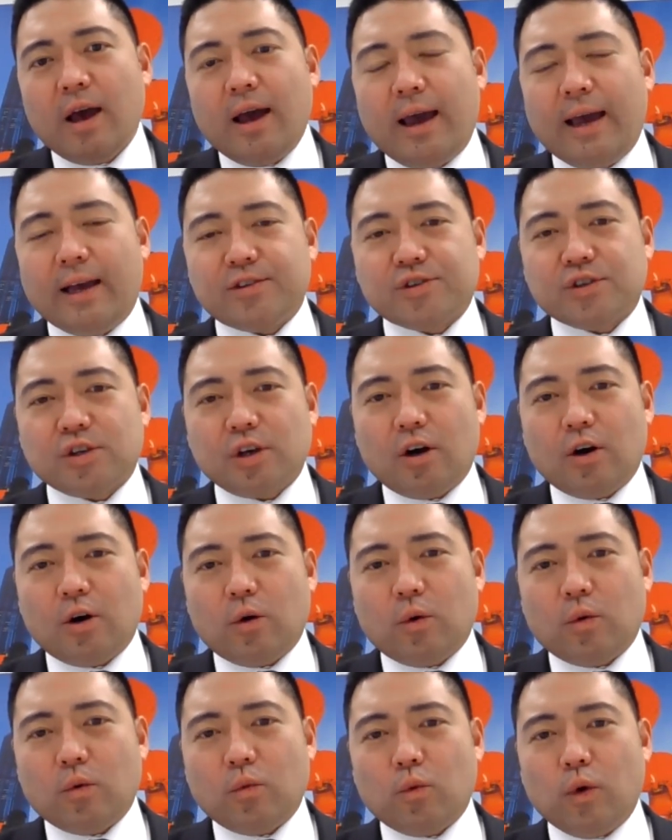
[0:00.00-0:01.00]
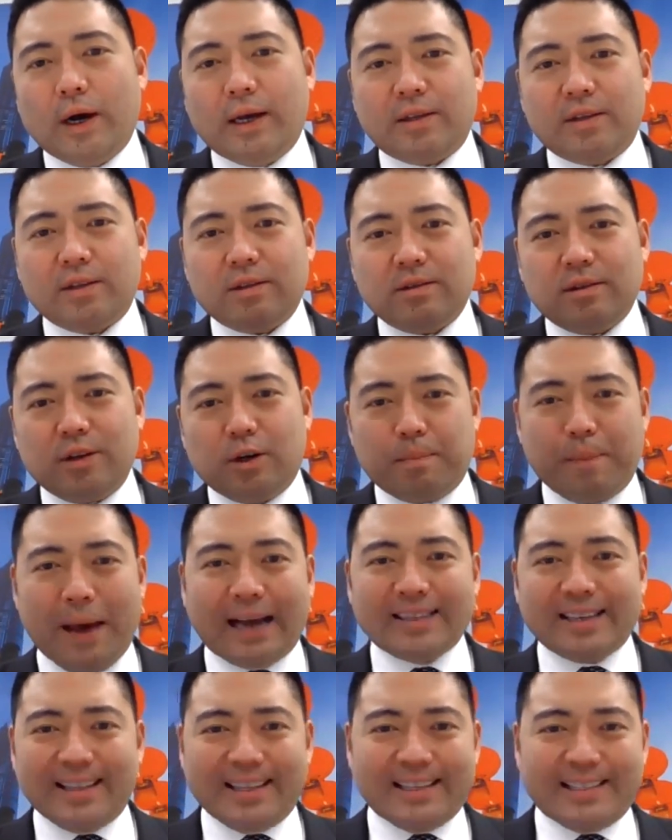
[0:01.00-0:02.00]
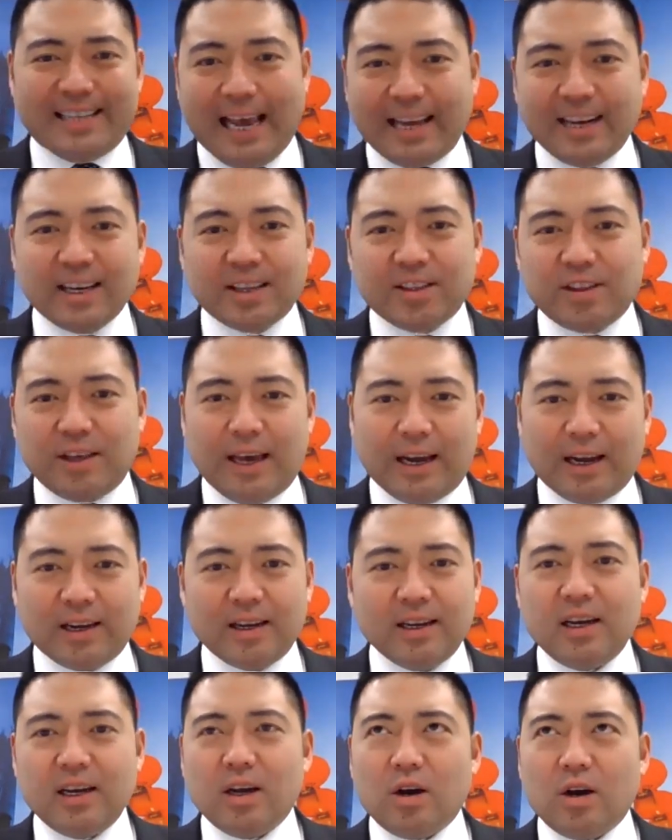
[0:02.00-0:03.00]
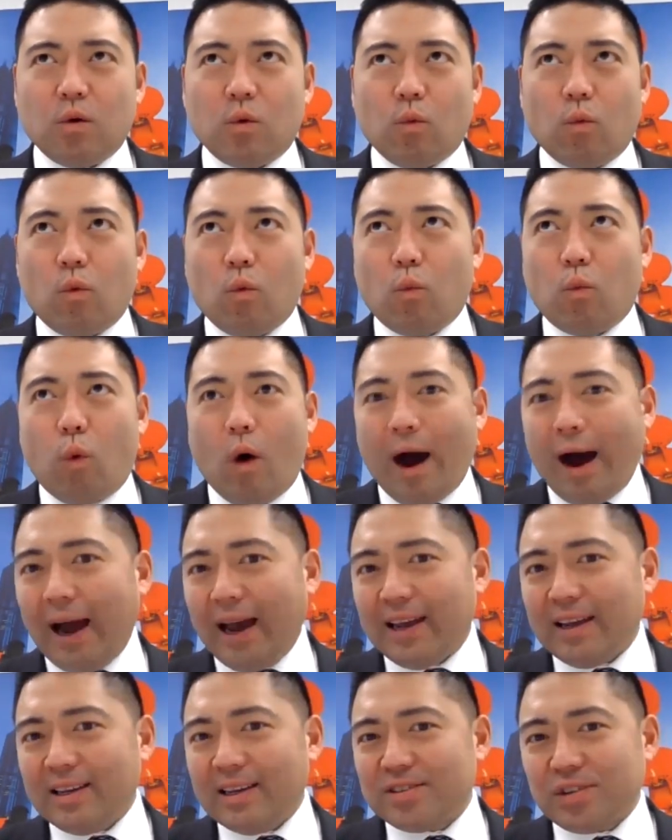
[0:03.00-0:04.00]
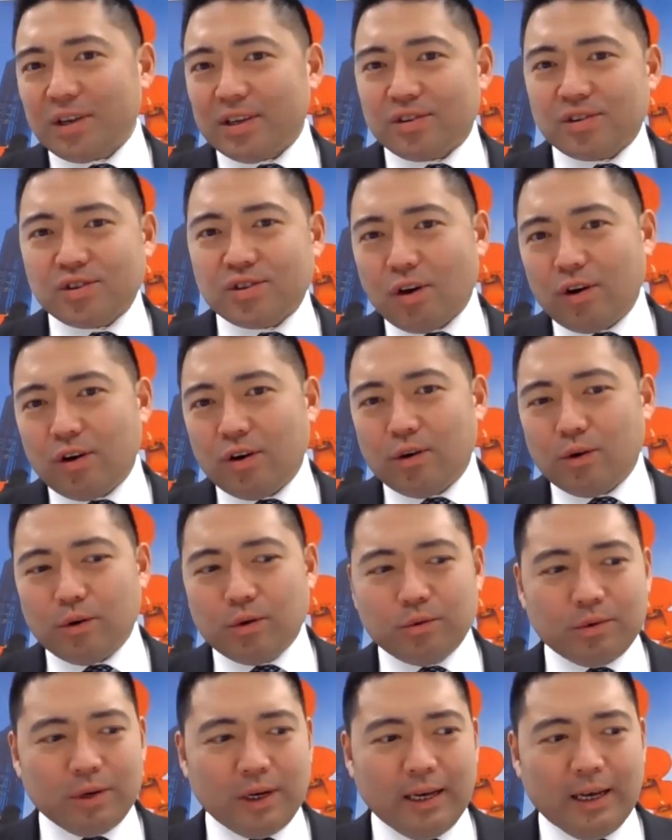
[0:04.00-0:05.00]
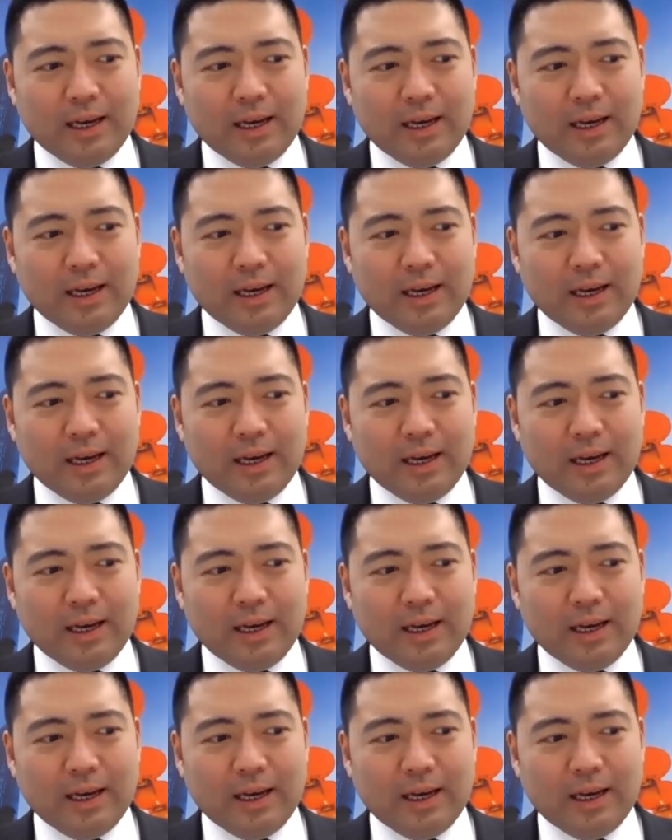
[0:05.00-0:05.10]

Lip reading: And so back to the data thing, why is it so,